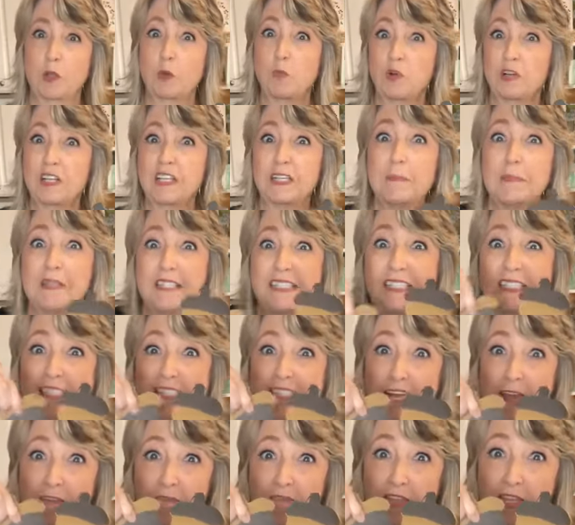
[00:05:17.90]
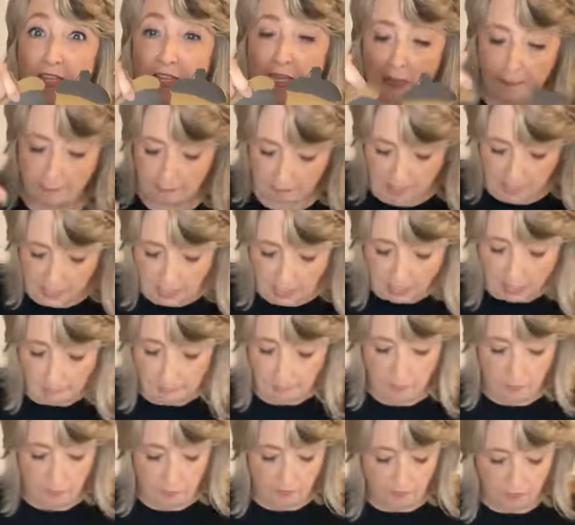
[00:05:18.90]
We're going to be stuffing them.
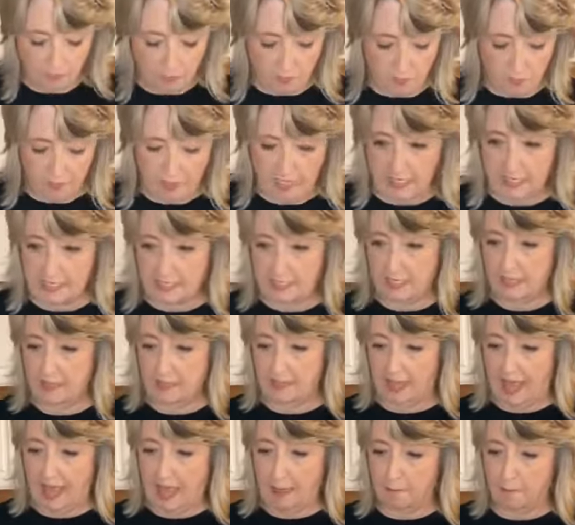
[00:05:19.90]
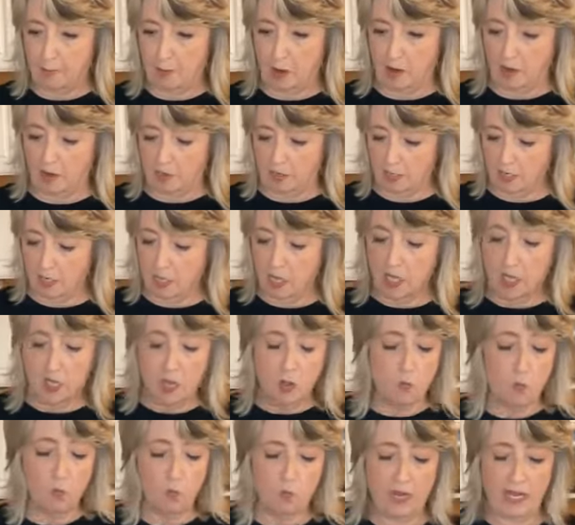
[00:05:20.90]
But before we get to that part,
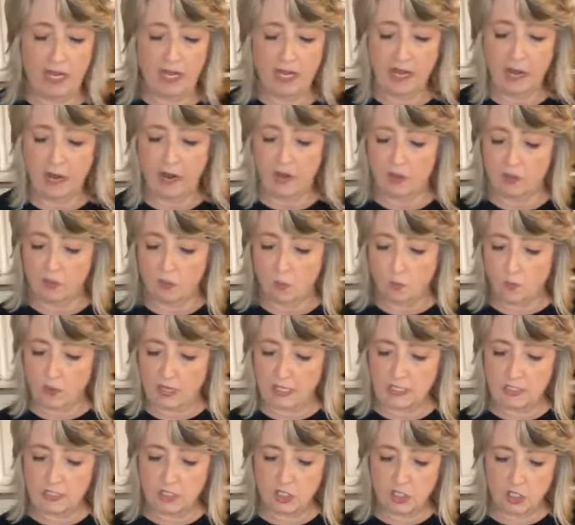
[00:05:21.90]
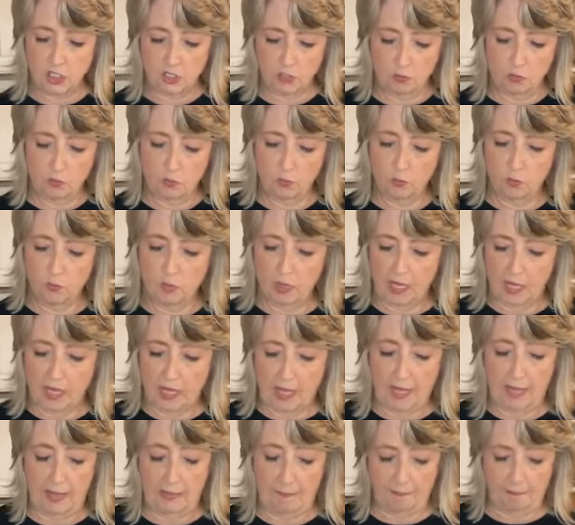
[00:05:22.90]
we are going to
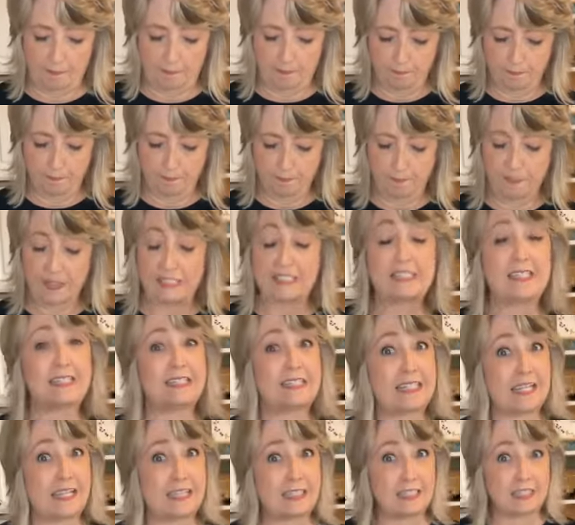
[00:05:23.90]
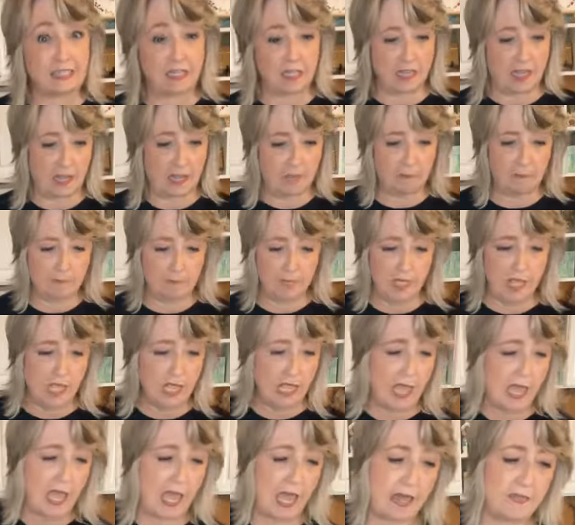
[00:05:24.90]
um, stencil them.
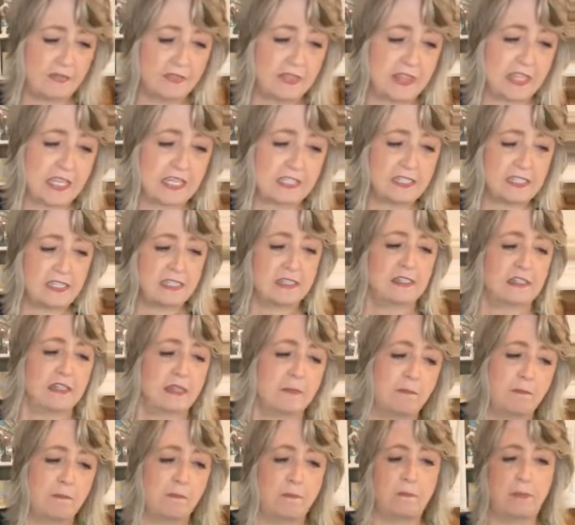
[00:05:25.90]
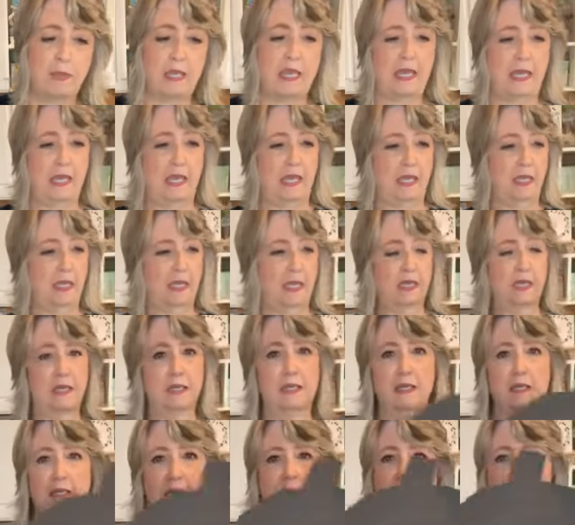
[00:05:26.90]
And this is the big,
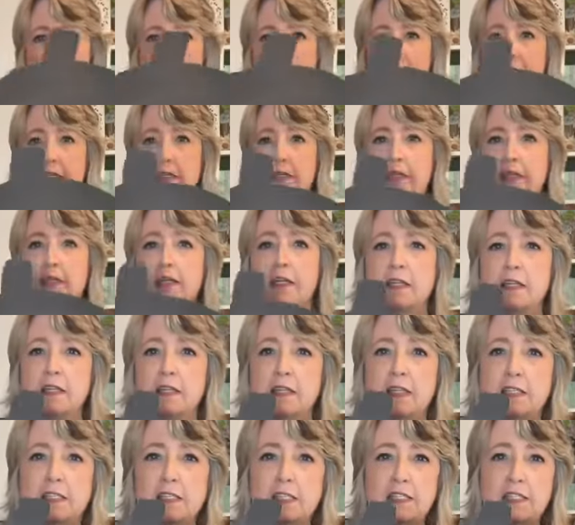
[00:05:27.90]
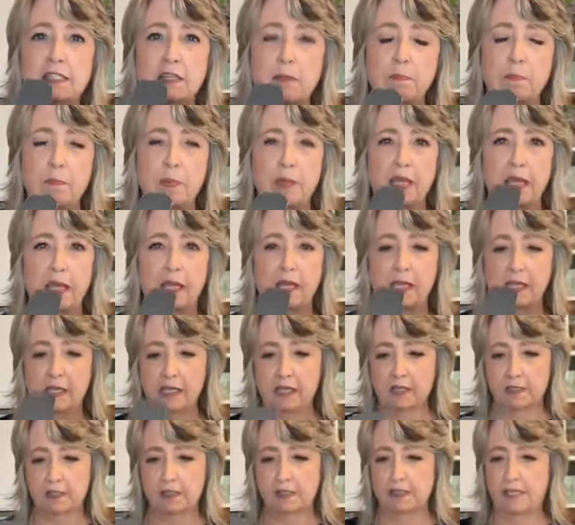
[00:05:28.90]
this is the big
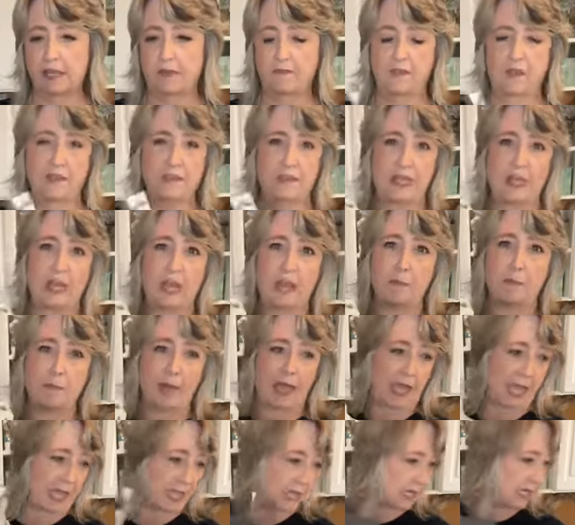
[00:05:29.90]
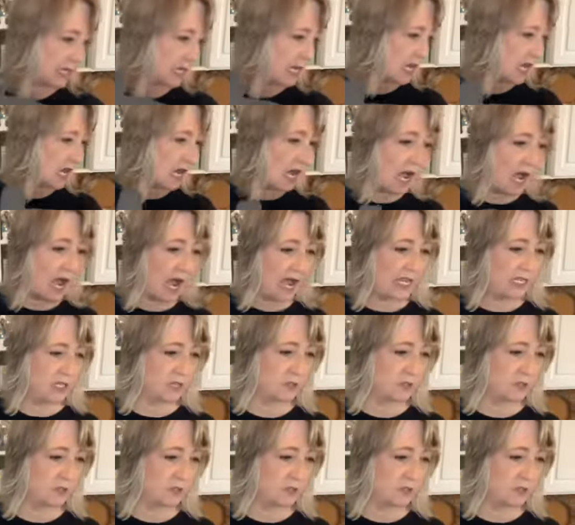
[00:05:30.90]
stuffy that I made. I